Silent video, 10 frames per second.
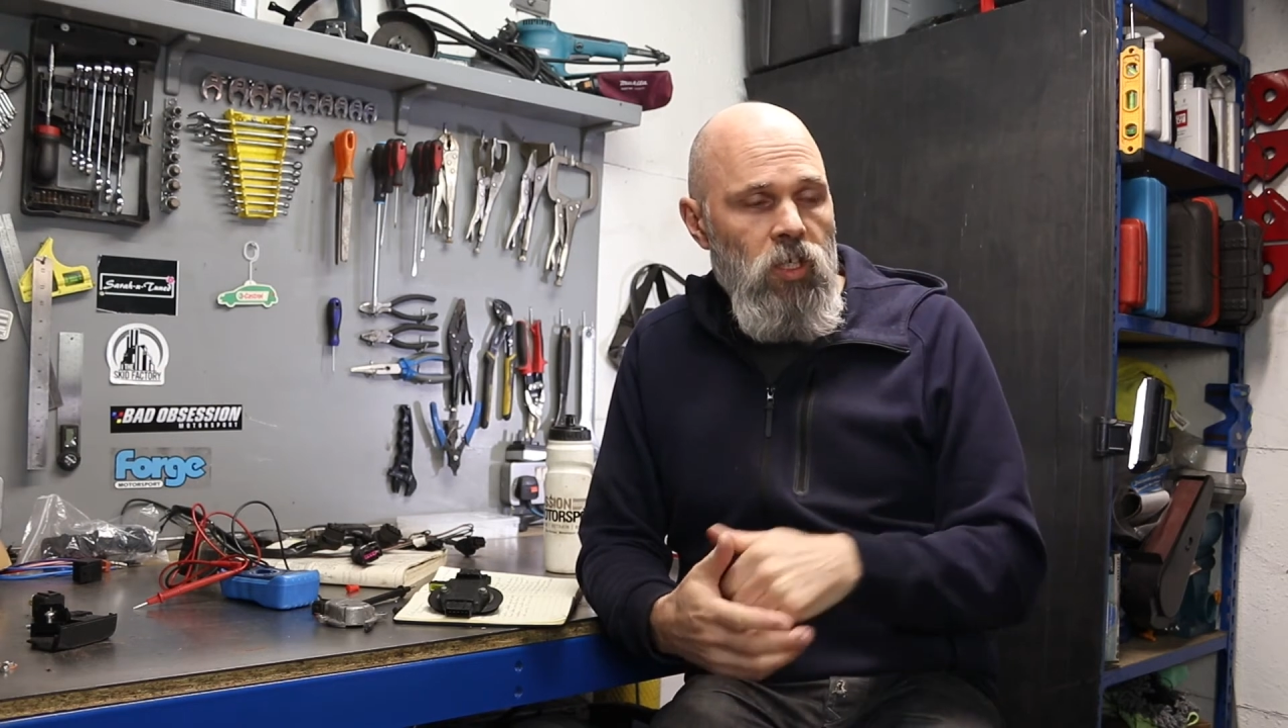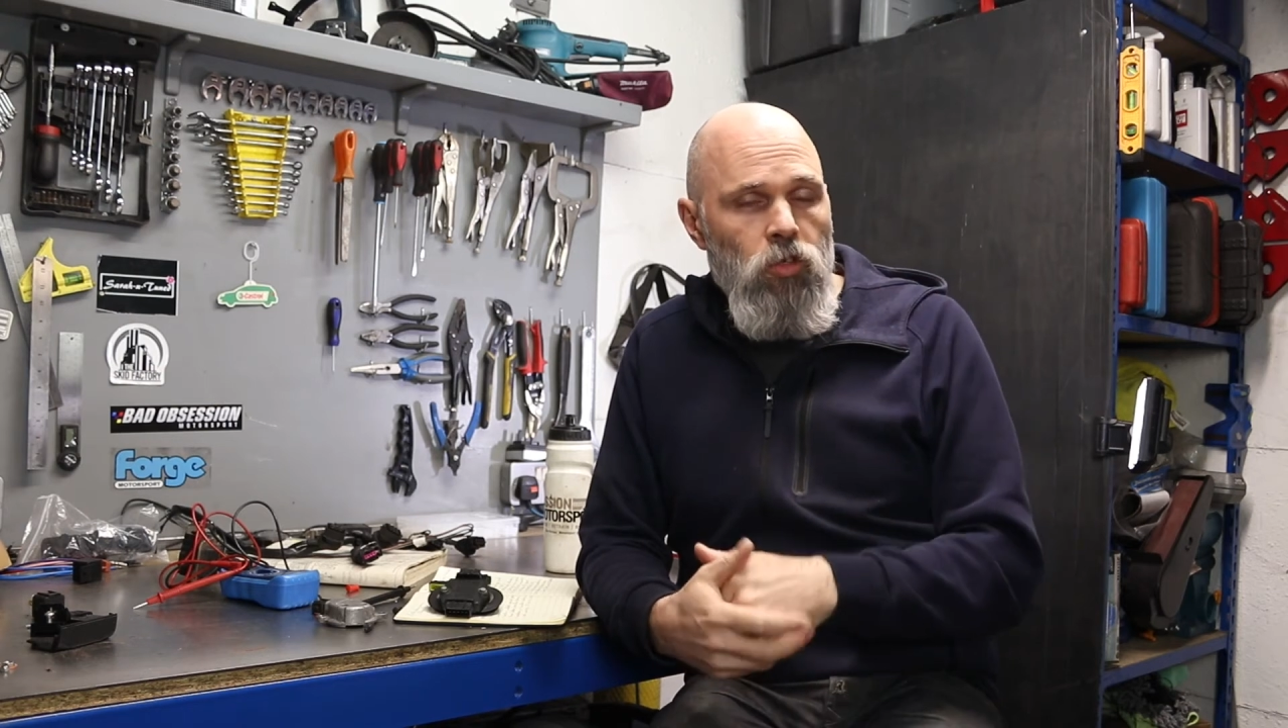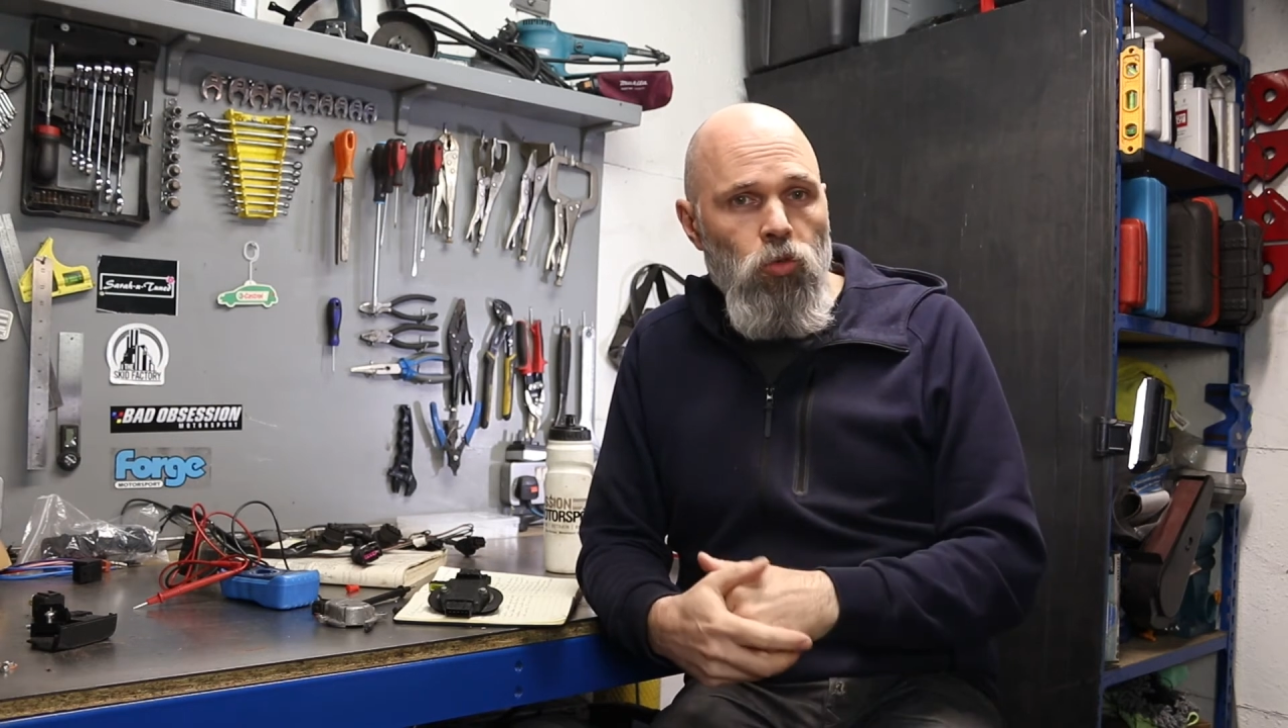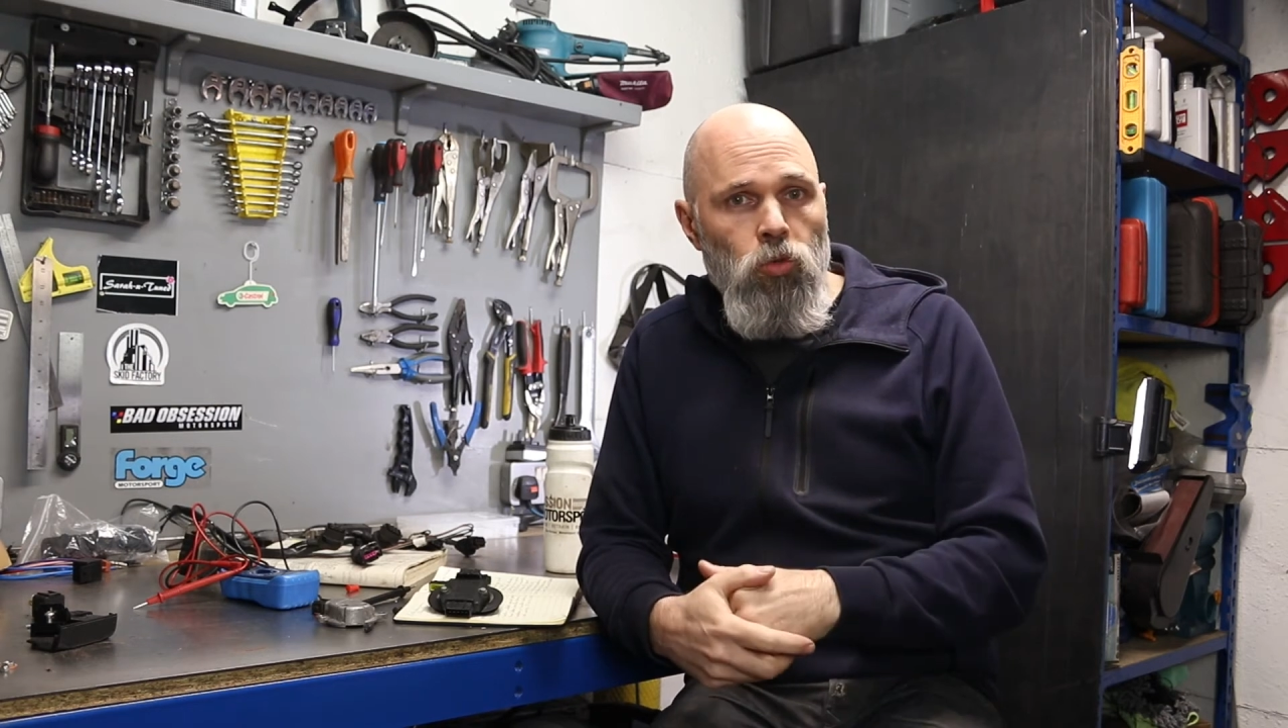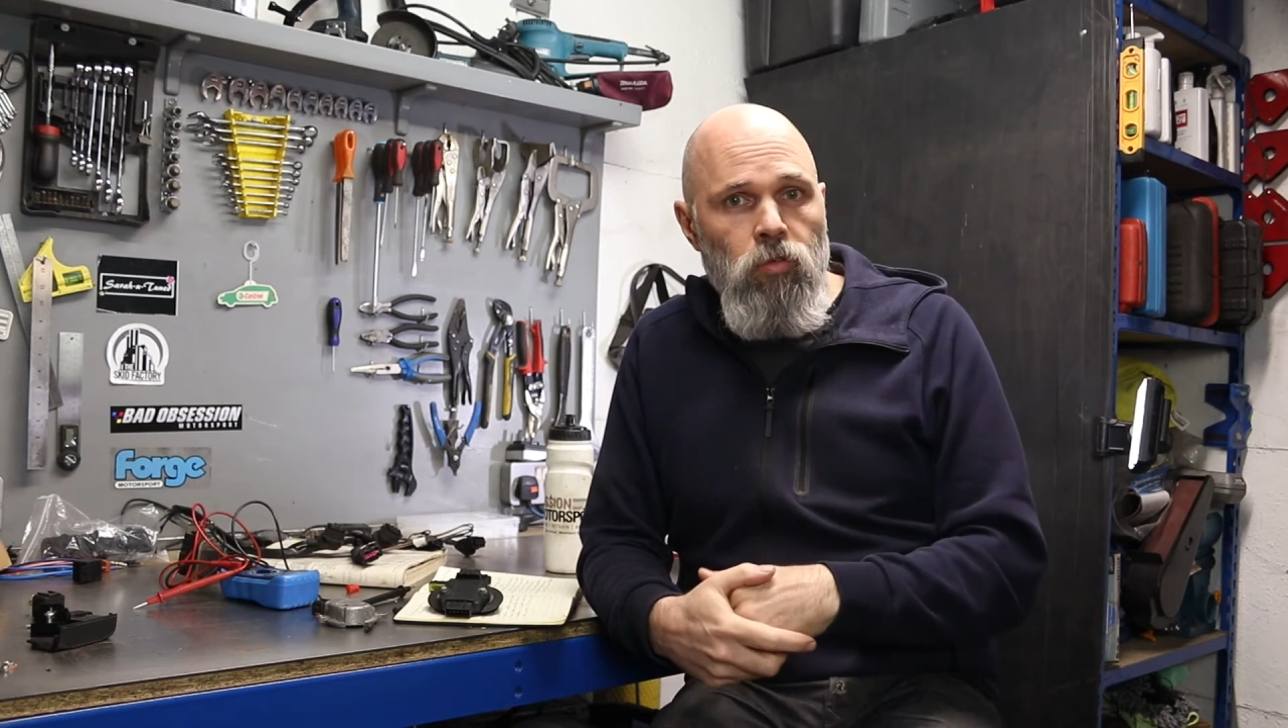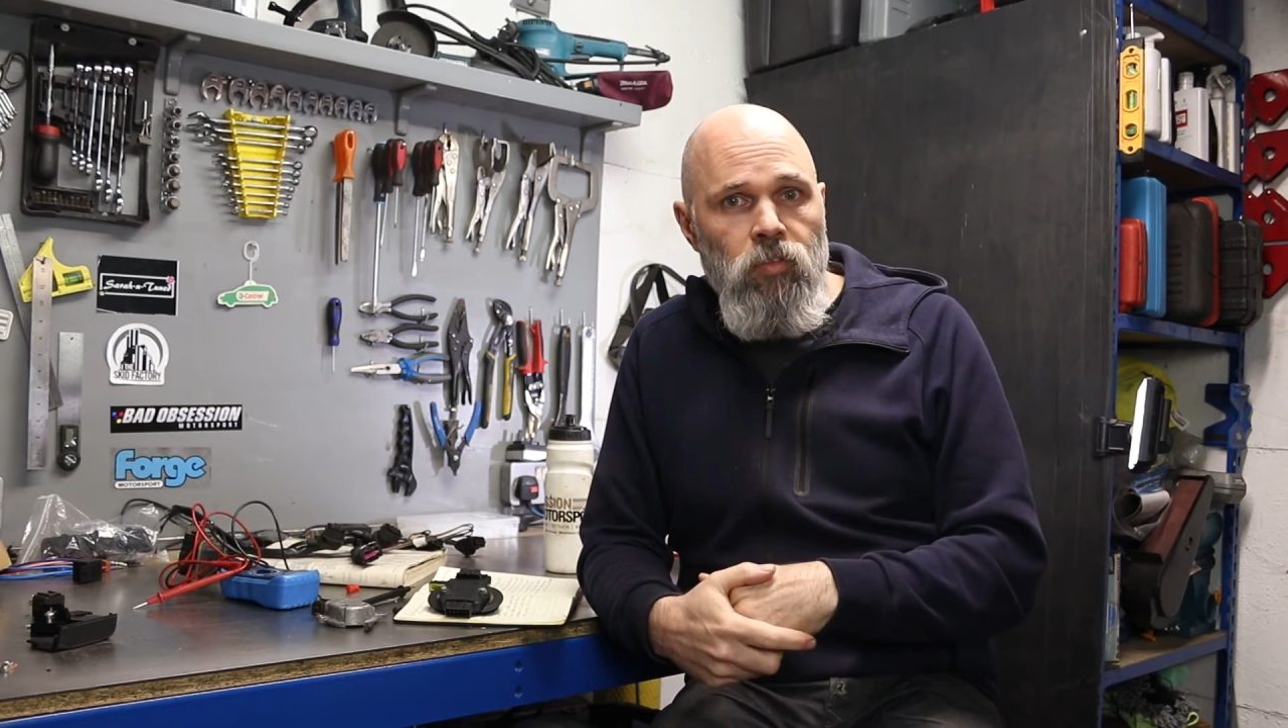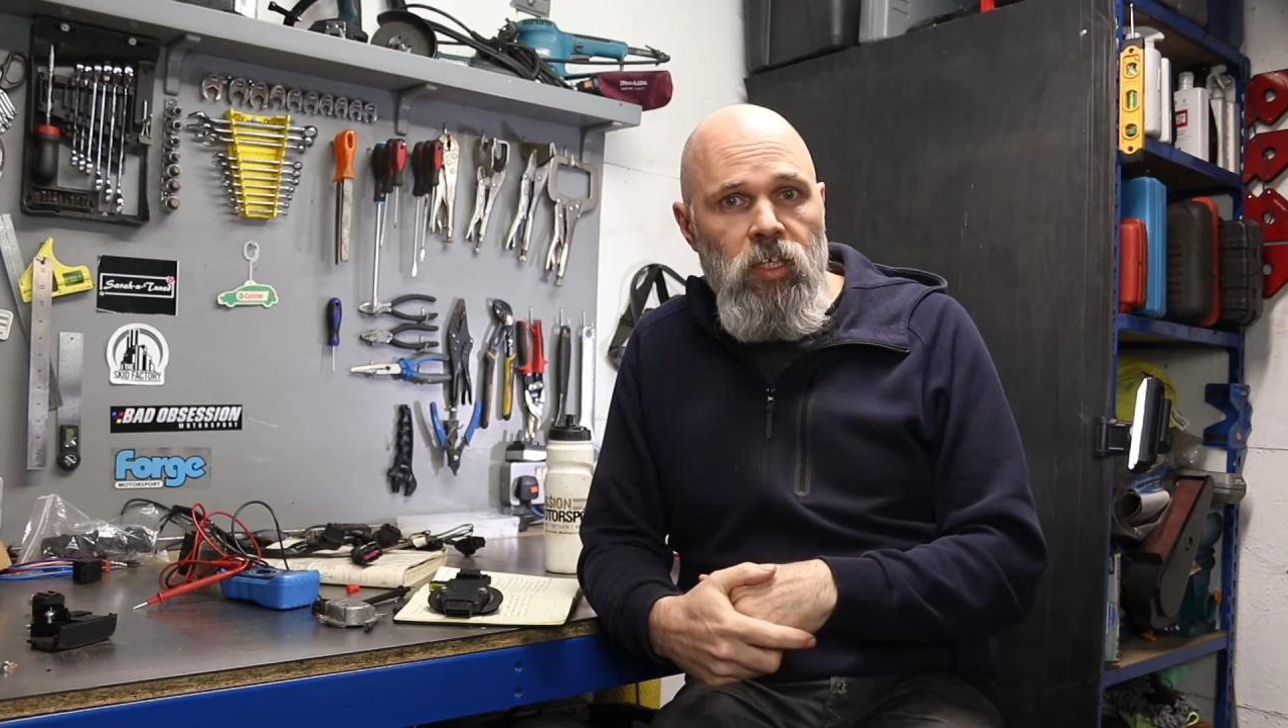did all of